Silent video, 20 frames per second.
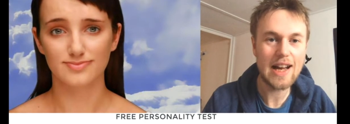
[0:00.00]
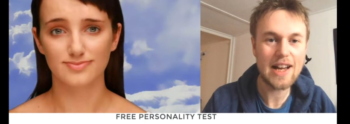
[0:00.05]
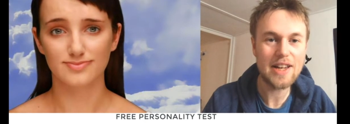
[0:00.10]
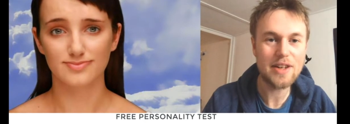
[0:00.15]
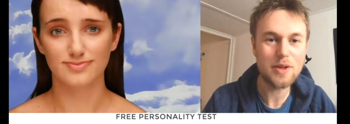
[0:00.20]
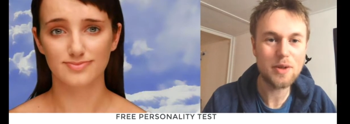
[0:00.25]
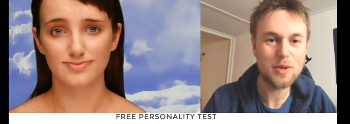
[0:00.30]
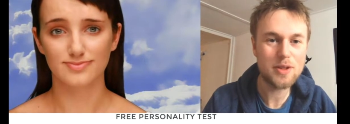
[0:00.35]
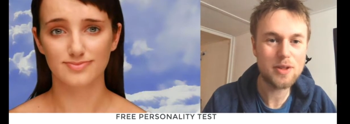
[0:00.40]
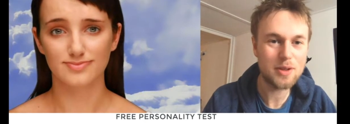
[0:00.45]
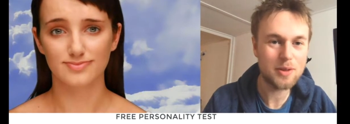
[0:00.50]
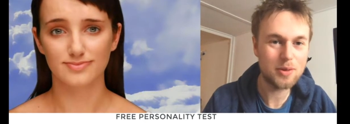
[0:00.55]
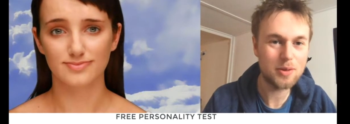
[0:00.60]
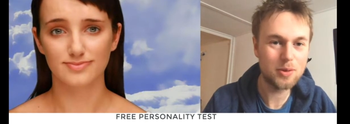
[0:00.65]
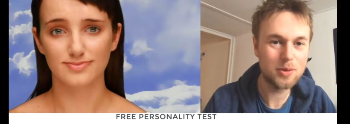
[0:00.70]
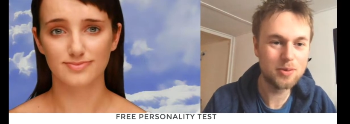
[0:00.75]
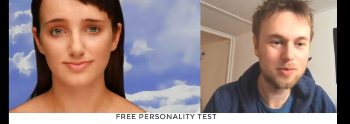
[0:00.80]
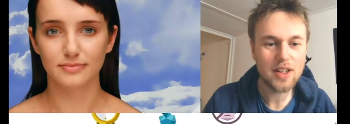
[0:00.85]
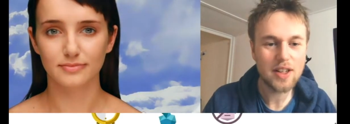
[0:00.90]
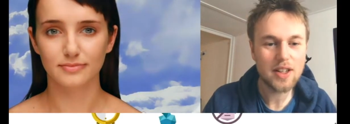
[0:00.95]
Speaker 1: do too.
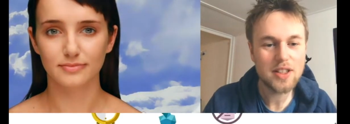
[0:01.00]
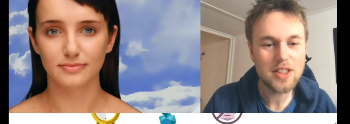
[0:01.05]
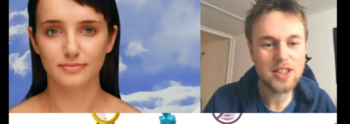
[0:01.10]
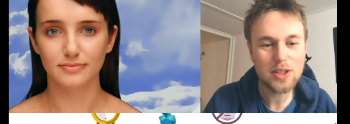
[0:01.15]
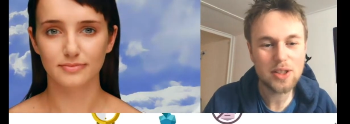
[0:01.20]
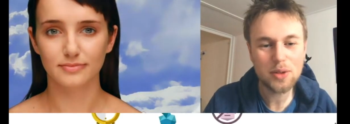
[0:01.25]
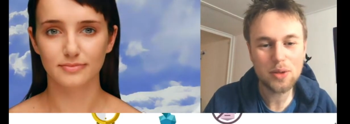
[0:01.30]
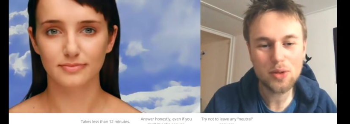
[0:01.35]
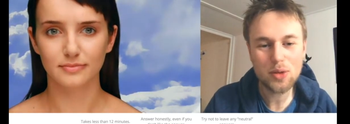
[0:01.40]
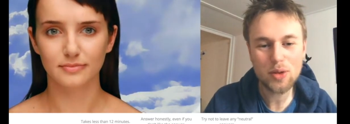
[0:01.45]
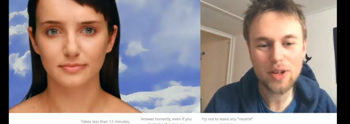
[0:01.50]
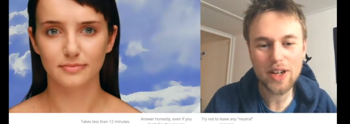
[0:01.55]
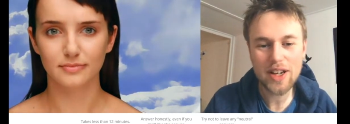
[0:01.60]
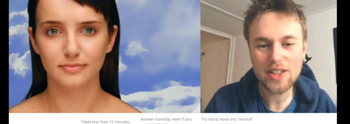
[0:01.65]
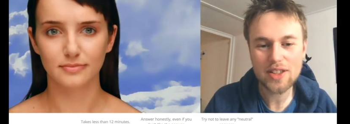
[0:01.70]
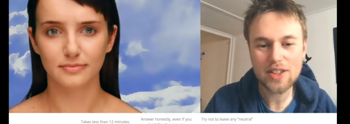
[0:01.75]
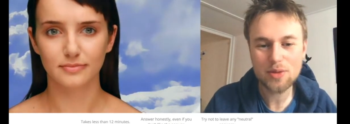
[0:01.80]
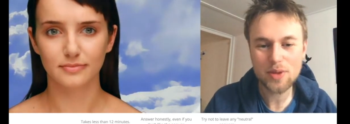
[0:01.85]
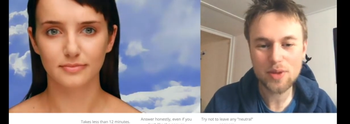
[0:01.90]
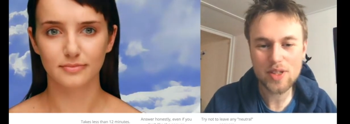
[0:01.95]
You try to
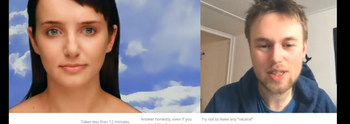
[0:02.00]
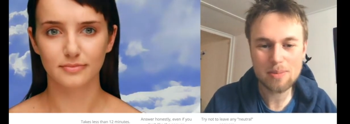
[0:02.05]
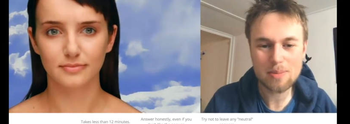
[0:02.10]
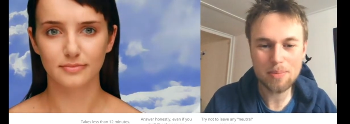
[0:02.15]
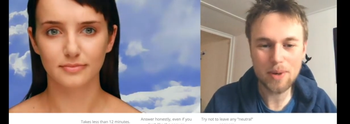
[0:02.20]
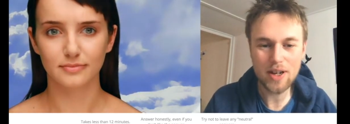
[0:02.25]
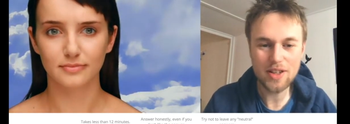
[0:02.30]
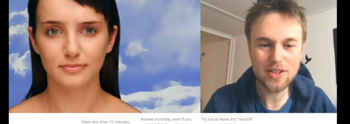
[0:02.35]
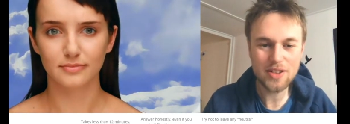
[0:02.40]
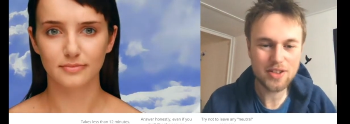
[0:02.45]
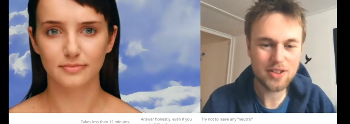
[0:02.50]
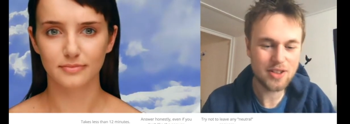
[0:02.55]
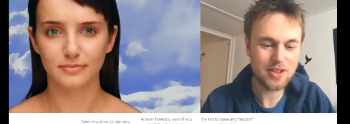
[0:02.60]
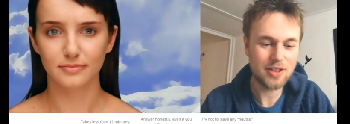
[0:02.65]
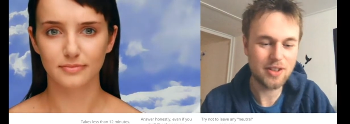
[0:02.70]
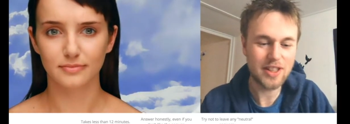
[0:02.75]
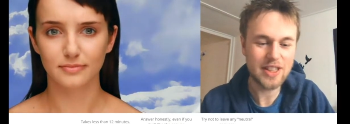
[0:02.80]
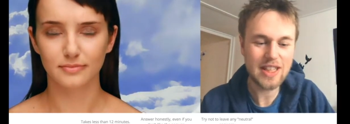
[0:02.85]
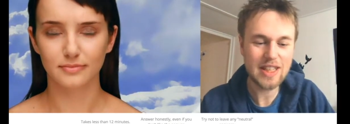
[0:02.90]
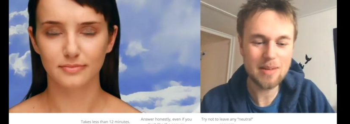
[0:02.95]
respond to your
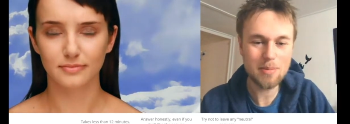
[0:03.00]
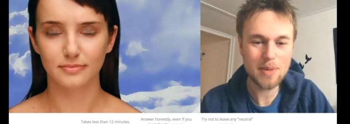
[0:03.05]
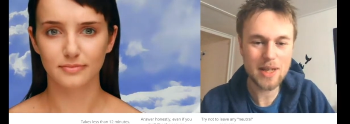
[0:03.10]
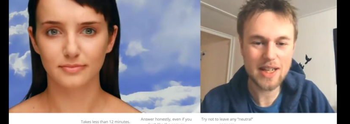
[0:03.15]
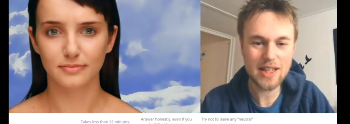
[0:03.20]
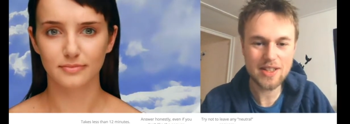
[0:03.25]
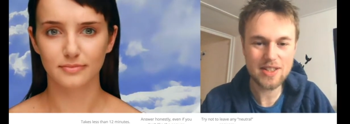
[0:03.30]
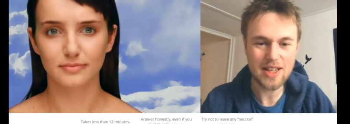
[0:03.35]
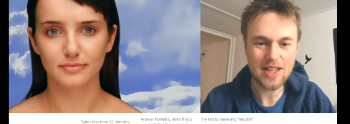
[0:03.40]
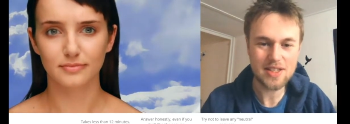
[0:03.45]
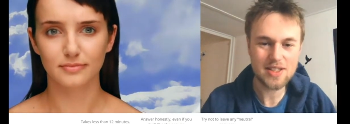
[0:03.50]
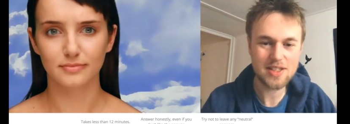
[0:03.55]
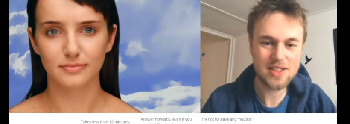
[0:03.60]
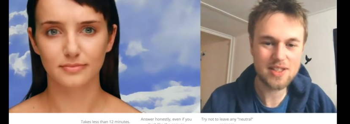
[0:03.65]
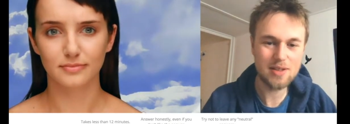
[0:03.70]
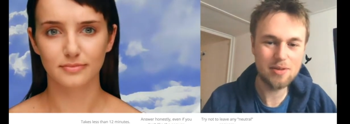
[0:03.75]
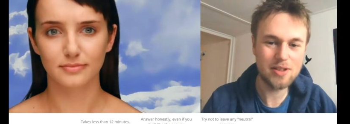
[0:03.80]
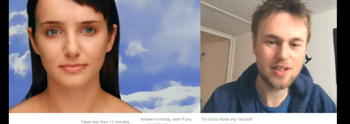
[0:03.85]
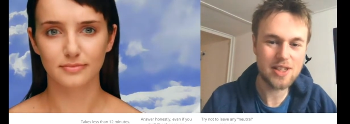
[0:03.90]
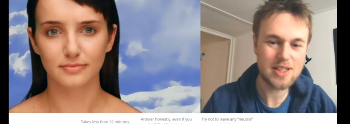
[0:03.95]
emails as soon
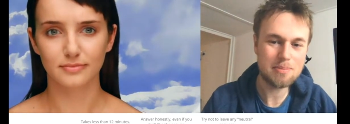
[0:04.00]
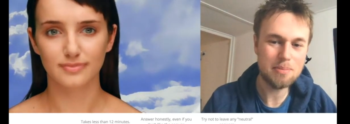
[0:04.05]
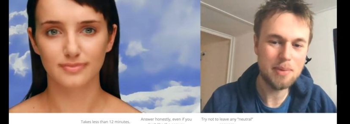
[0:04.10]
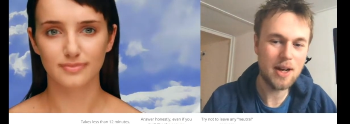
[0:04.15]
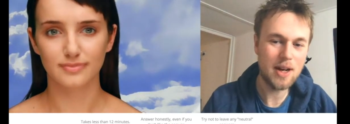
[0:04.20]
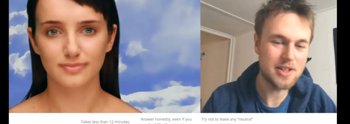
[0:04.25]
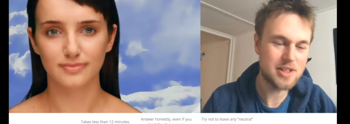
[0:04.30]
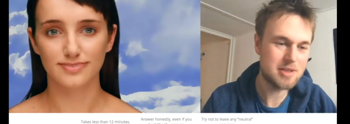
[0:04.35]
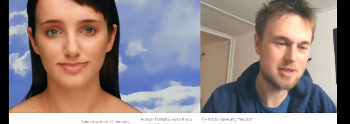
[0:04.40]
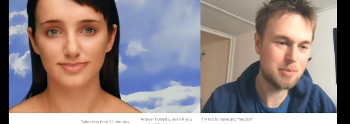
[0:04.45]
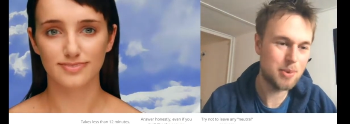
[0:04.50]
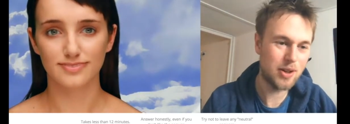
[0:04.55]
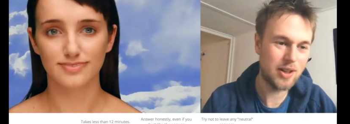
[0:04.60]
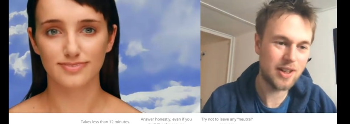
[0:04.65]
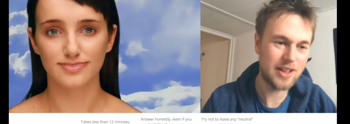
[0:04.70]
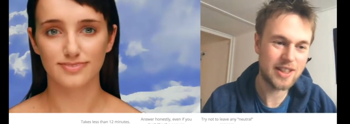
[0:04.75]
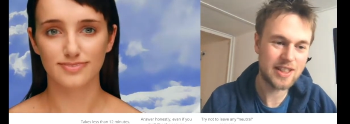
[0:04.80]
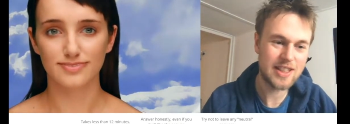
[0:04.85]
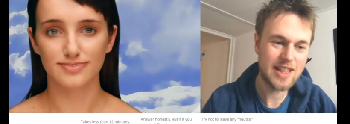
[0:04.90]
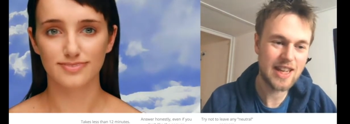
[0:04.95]
as possible and
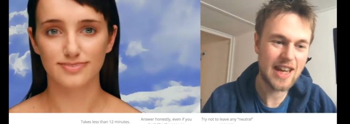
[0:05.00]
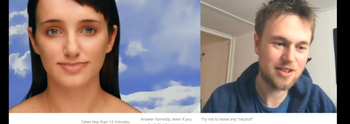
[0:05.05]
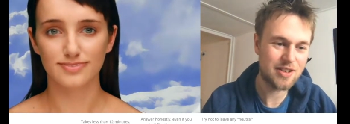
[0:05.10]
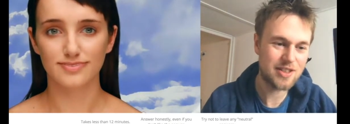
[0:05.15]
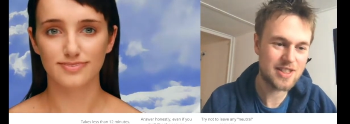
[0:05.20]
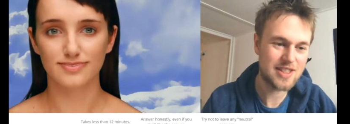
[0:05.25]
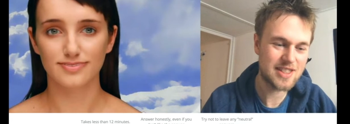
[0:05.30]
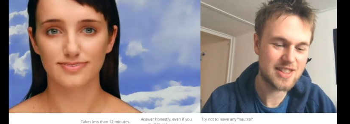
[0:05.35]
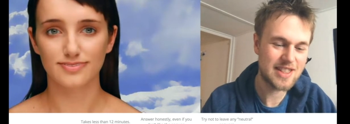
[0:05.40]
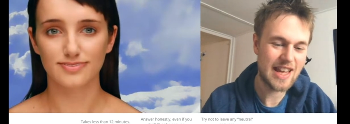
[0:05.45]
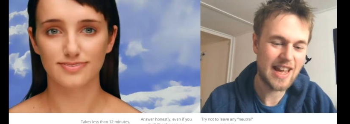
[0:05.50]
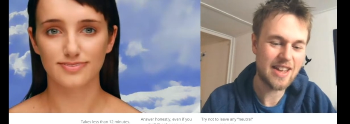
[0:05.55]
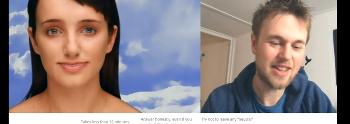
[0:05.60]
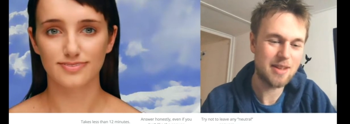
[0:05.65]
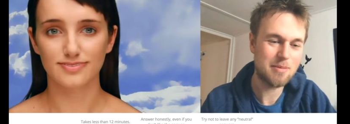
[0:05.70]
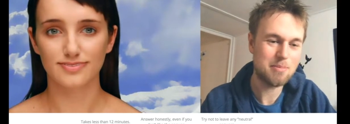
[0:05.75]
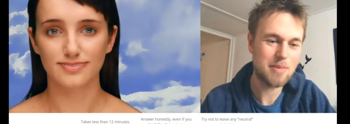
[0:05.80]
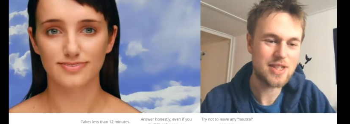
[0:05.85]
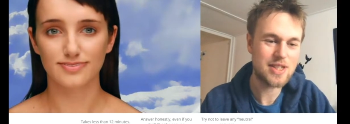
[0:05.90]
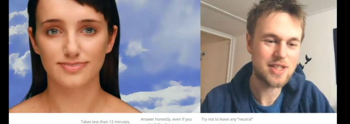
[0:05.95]
cannot stand a
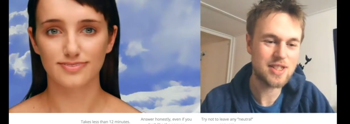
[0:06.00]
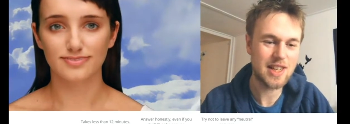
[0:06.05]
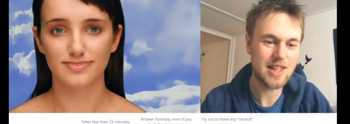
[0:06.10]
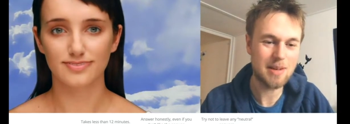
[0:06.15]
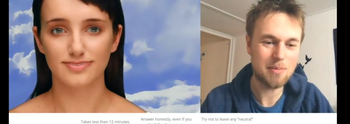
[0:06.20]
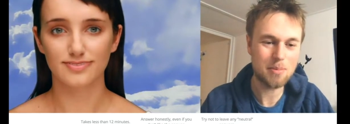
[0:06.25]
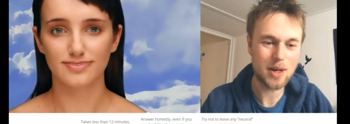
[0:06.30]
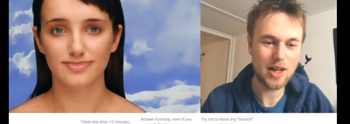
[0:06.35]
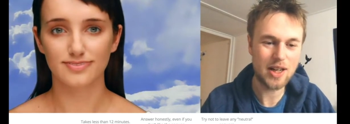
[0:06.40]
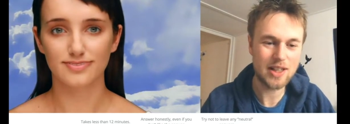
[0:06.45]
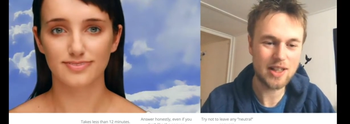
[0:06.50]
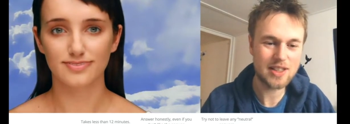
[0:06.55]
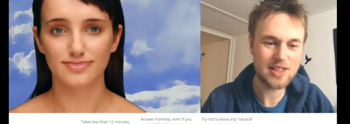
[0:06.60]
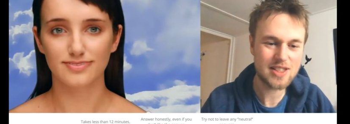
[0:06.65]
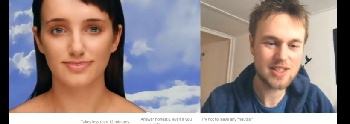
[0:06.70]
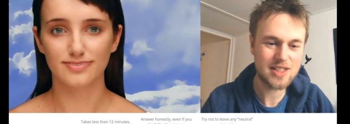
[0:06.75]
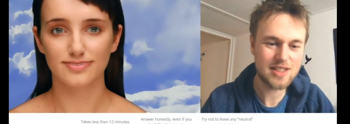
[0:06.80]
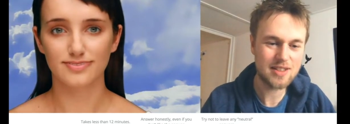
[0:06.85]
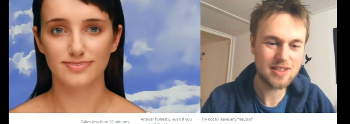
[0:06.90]
messy inbox.